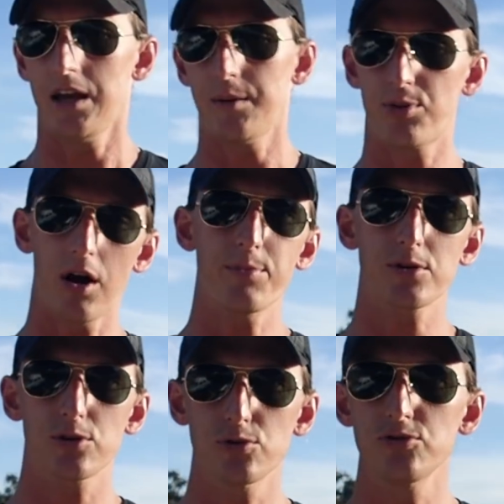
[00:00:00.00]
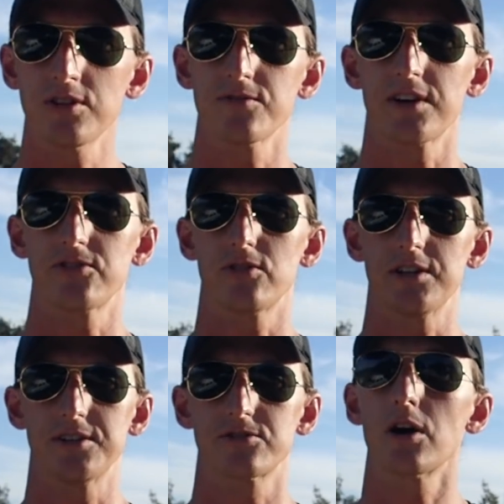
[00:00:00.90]
A proper cruising vessel
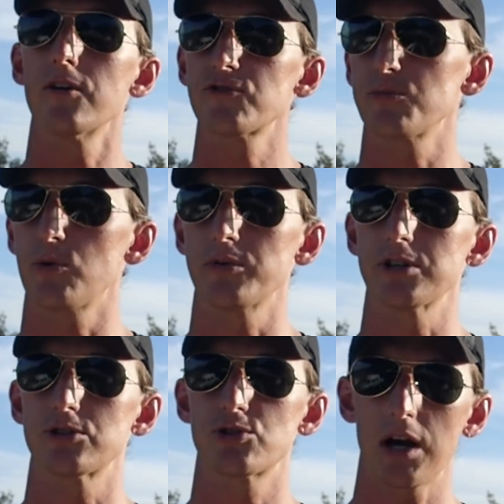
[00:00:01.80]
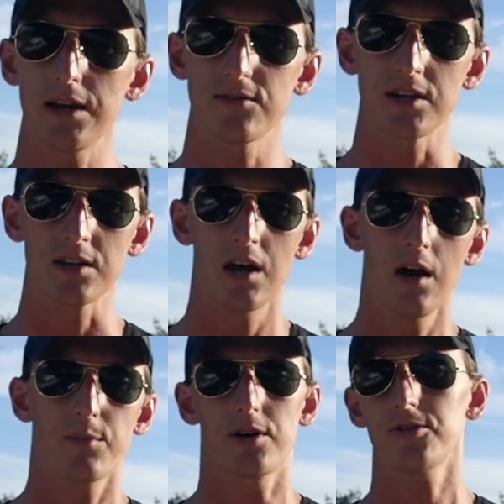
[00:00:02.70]
is comfortable when you're driving,
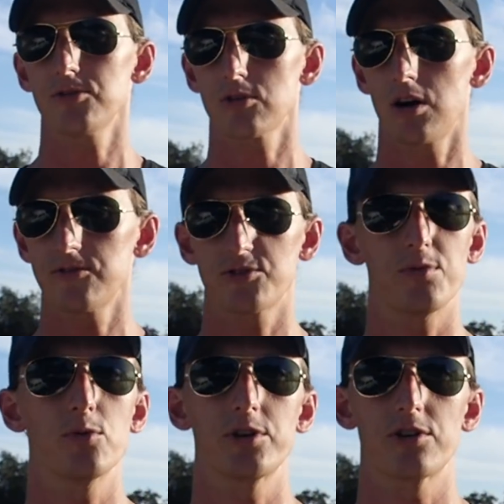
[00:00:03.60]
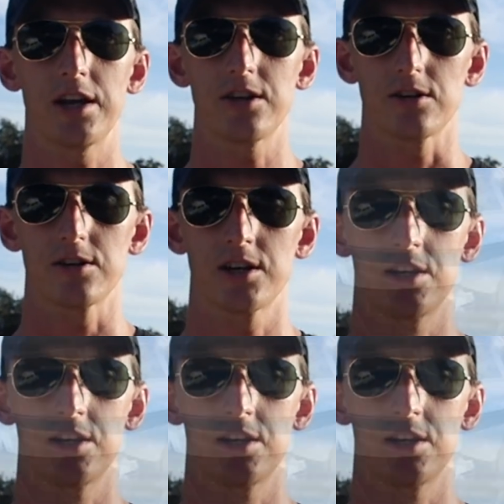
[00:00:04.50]
but also comfortable when you're anchored.